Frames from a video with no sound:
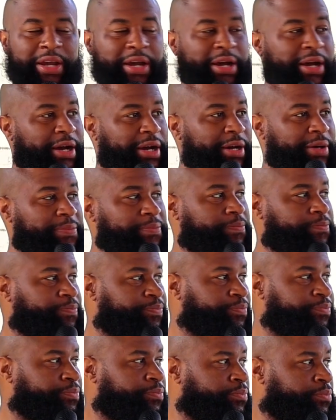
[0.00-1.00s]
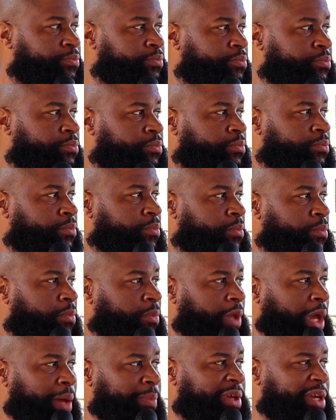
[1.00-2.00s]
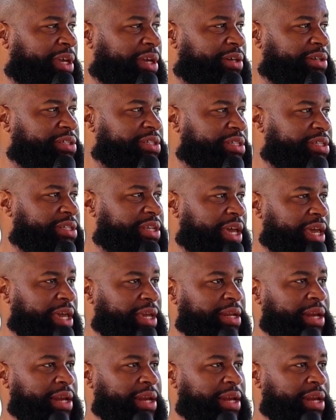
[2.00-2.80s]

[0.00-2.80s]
I'm here today,